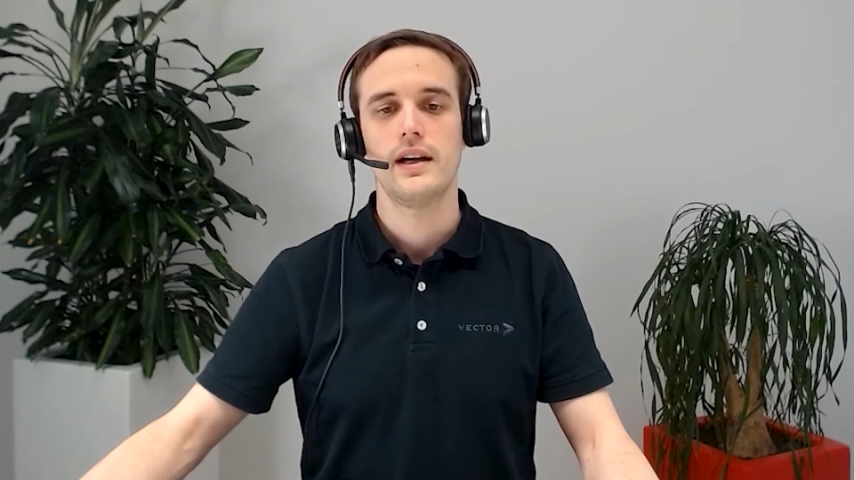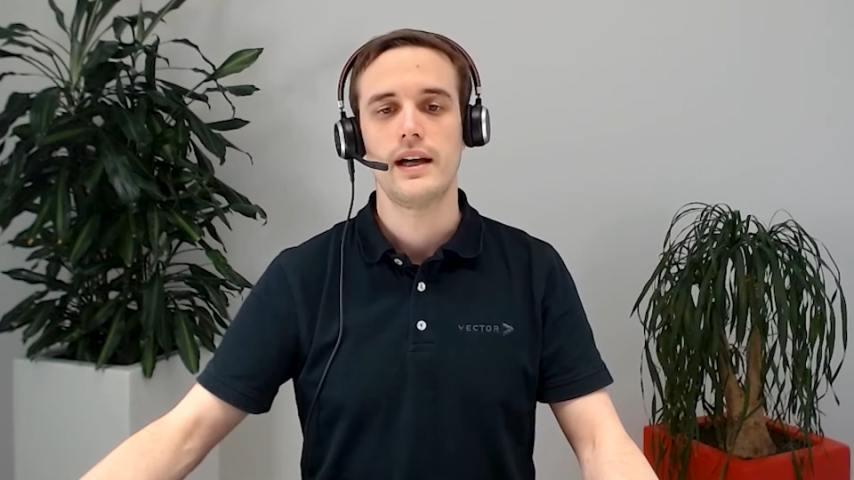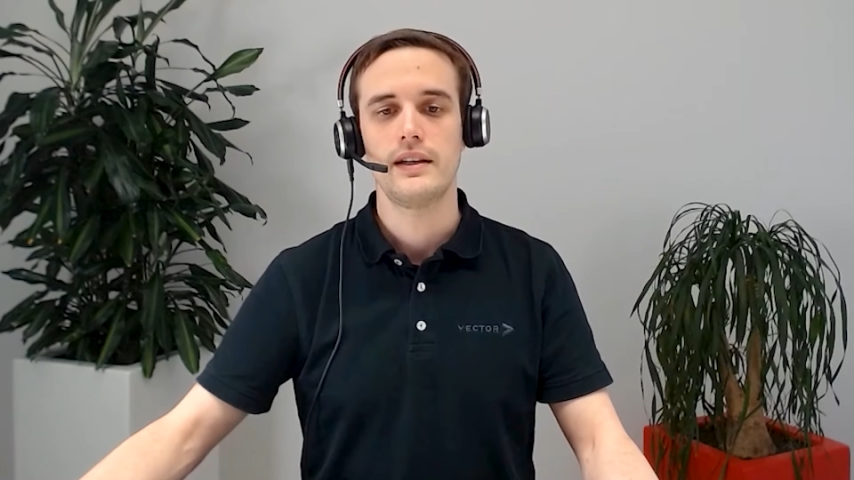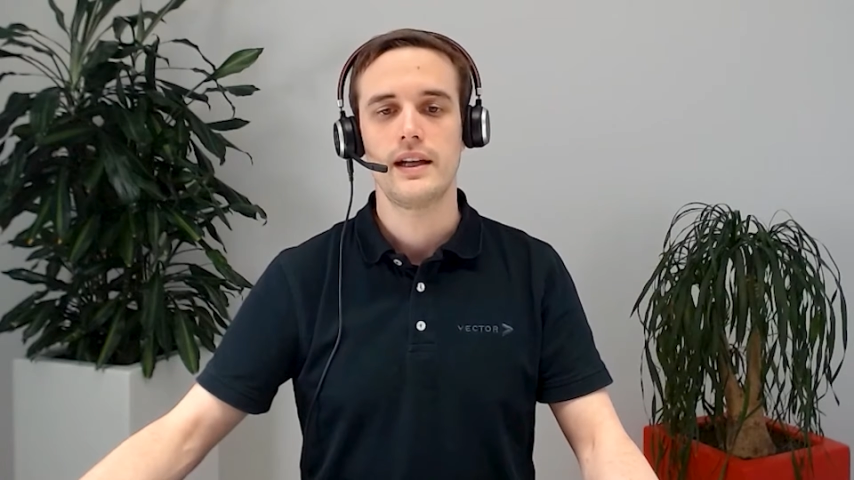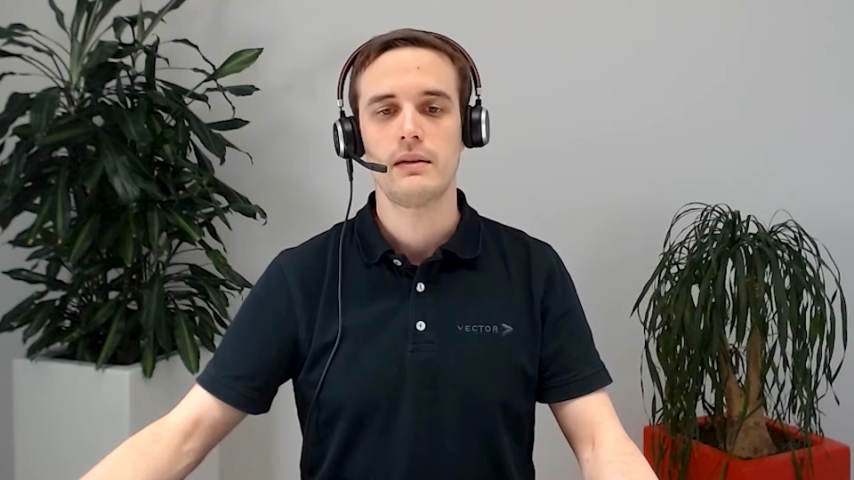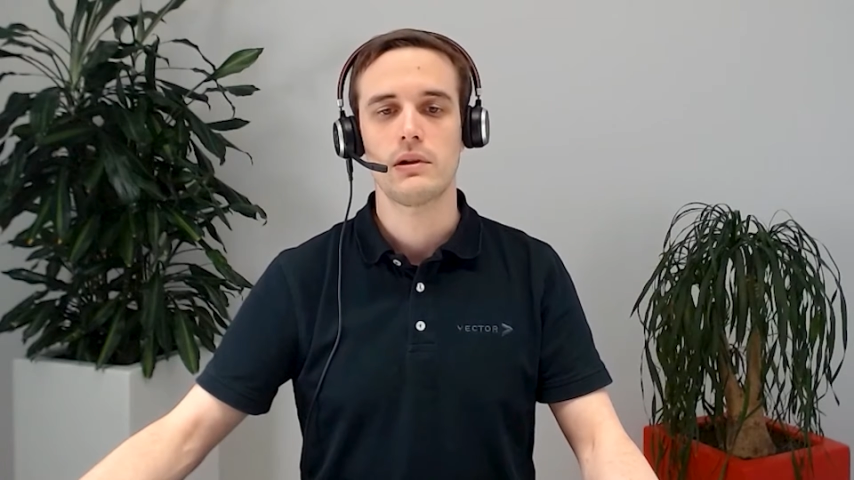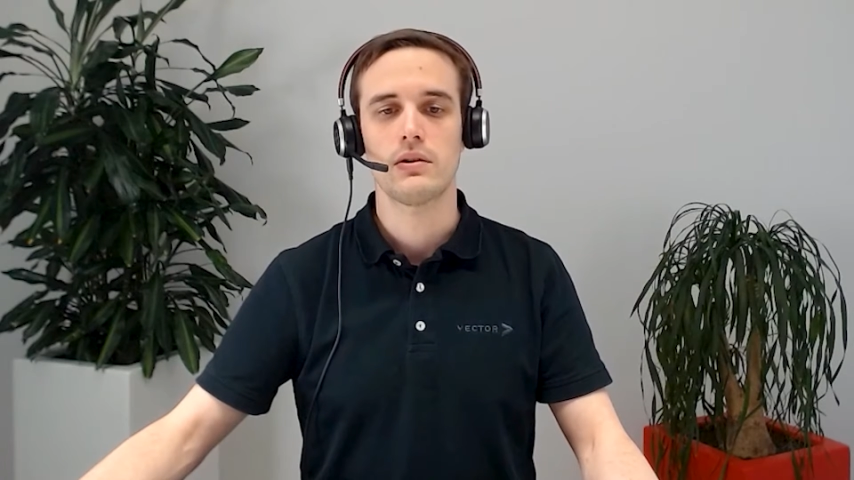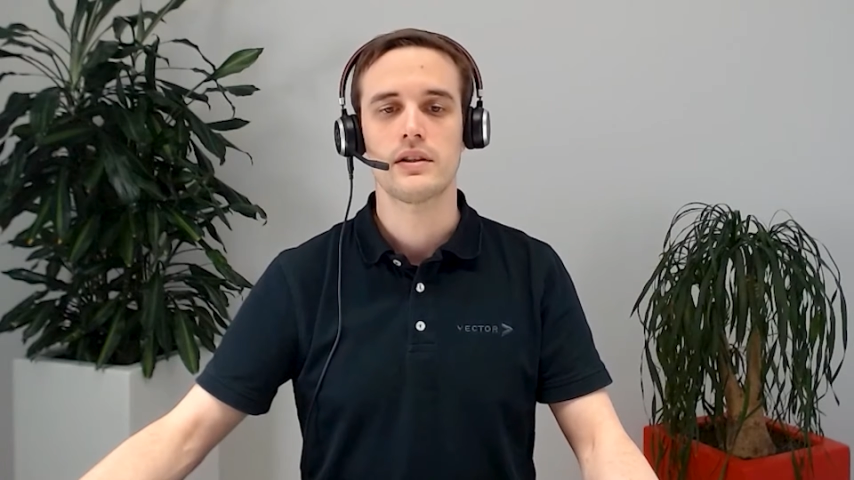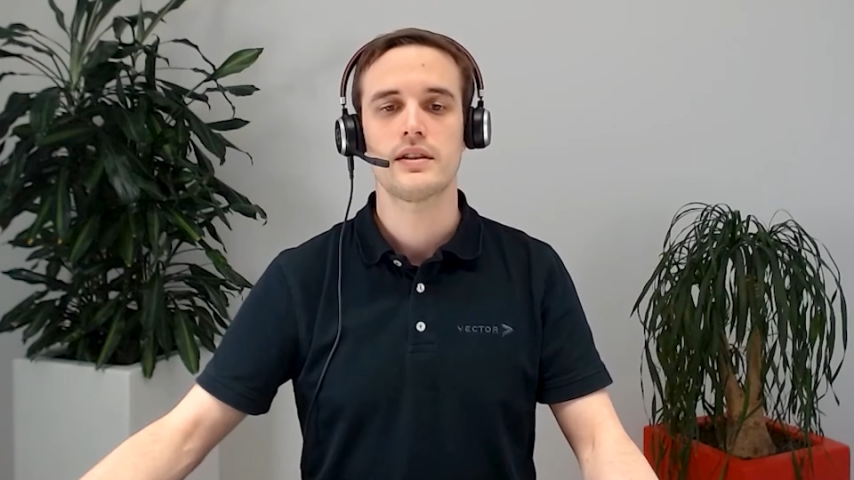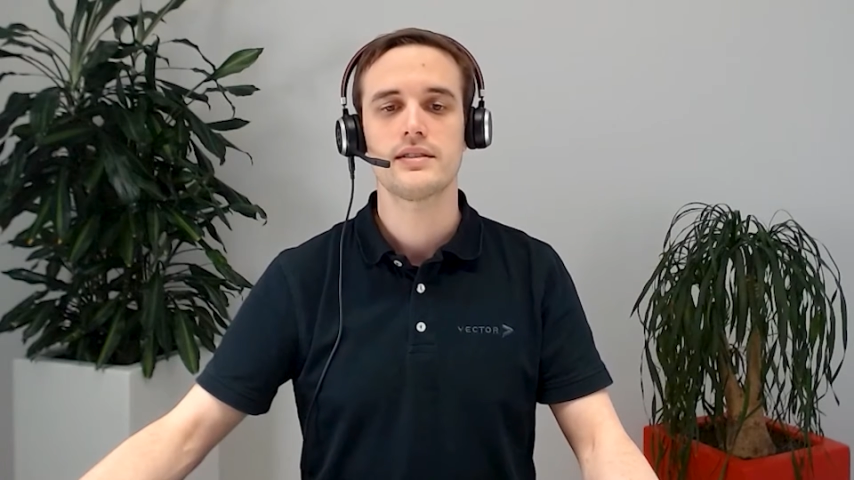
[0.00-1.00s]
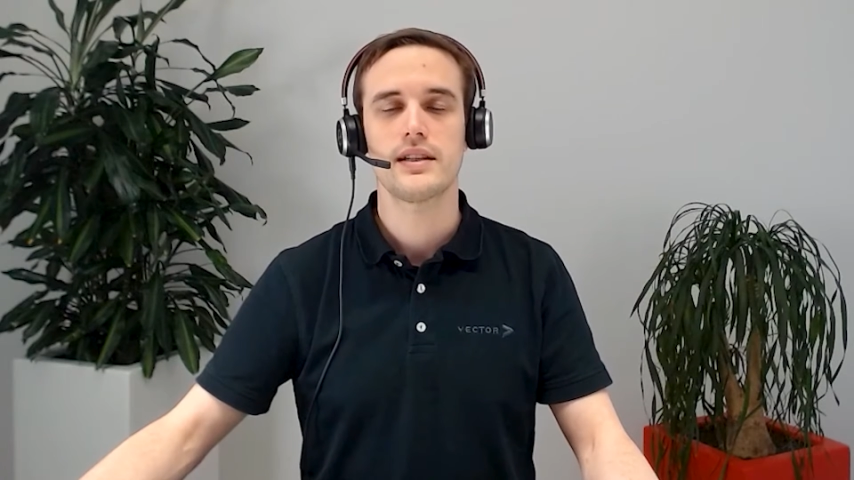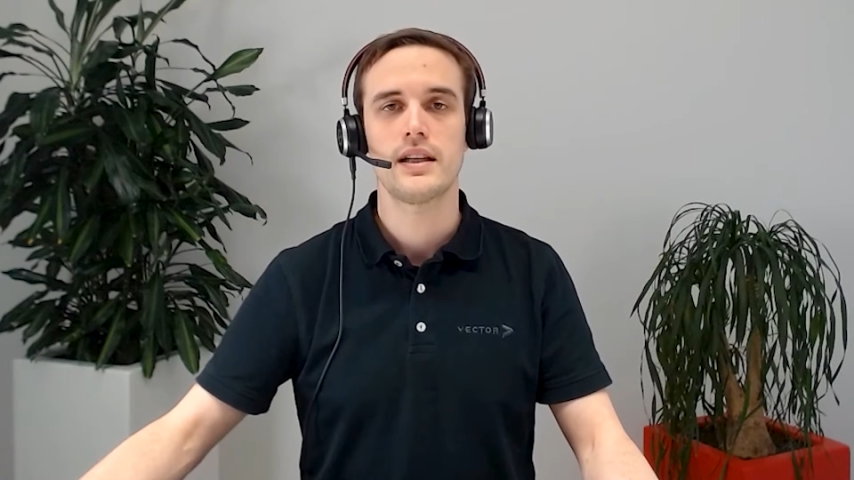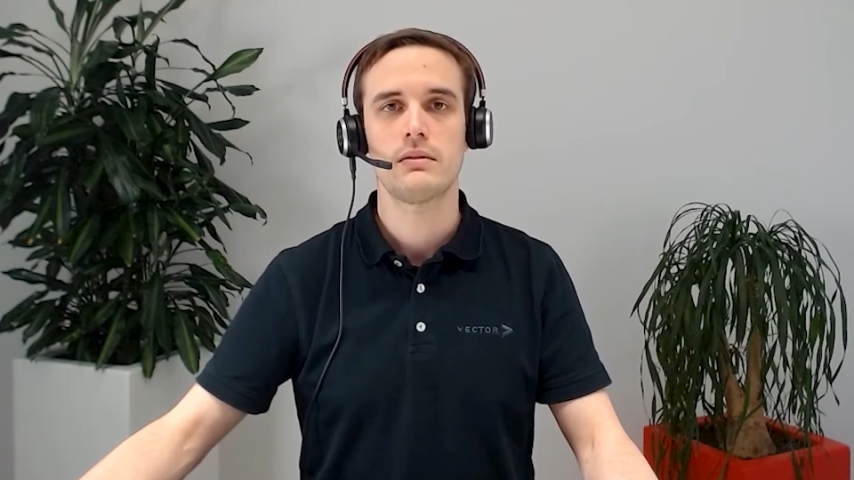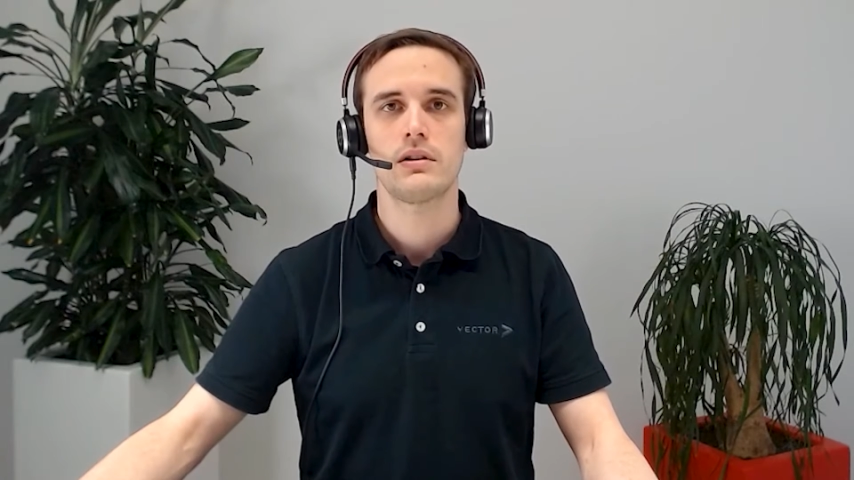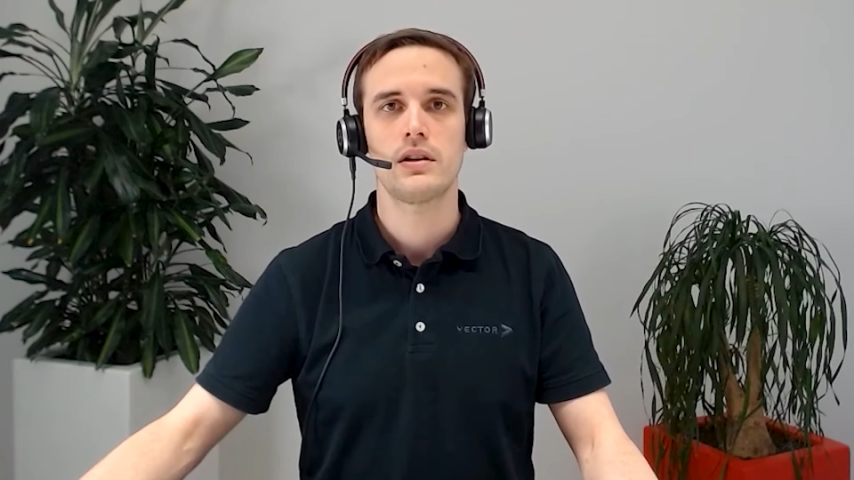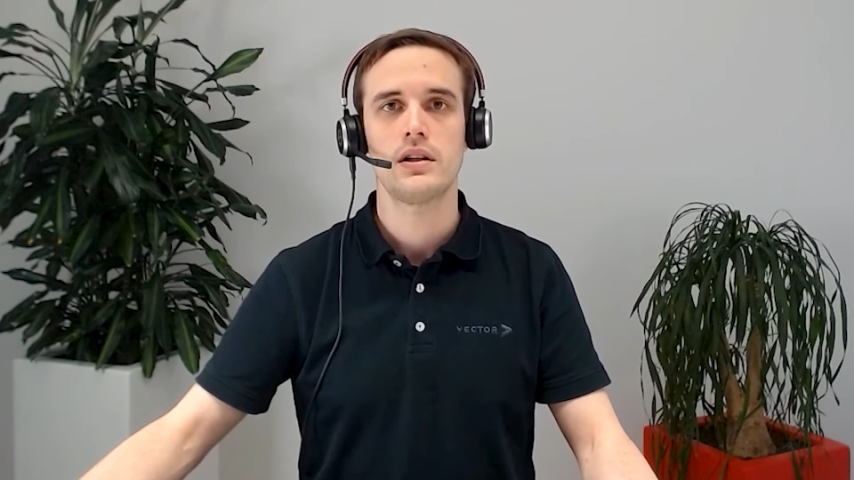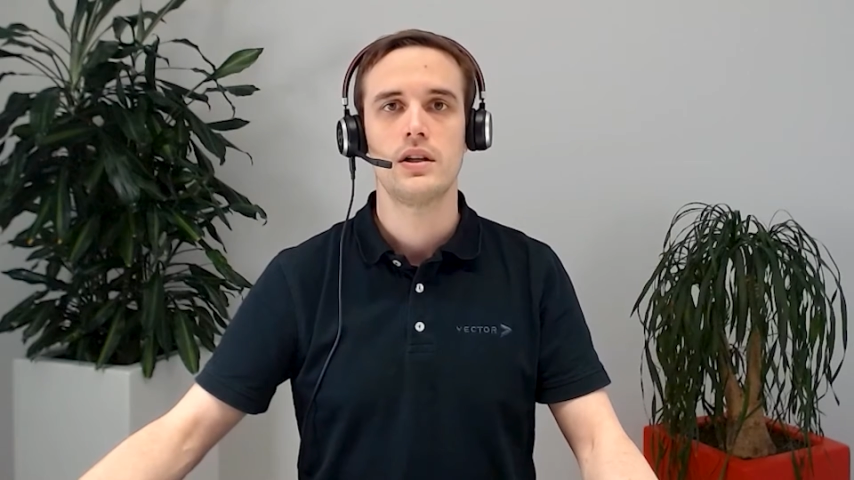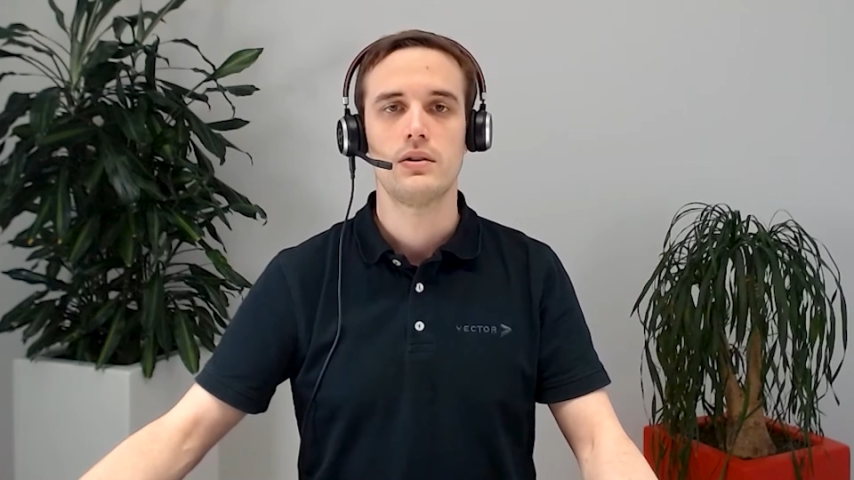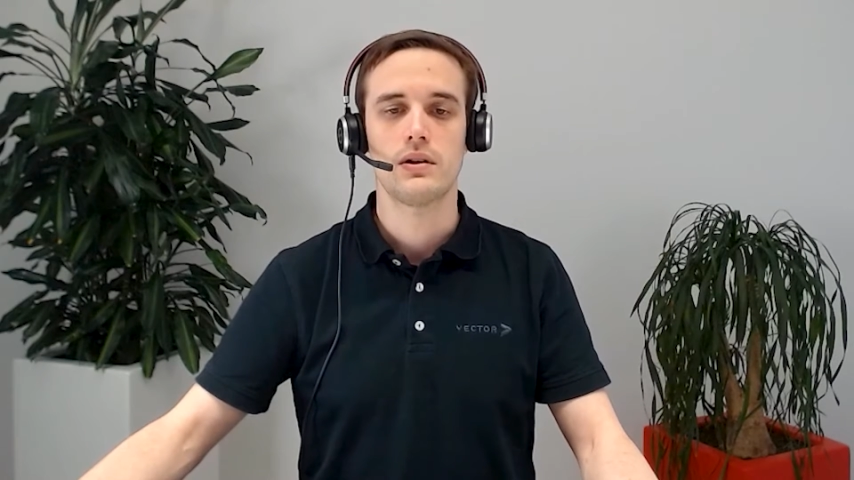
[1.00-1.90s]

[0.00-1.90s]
enable or disable